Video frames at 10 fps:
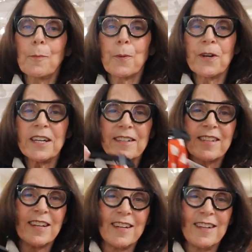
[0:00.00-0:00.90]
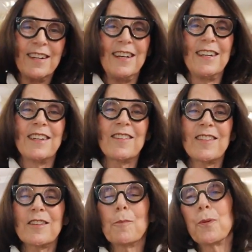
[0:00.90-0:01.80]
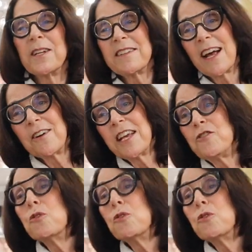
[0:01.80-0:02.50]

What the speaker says: the print. Let's get the print out. And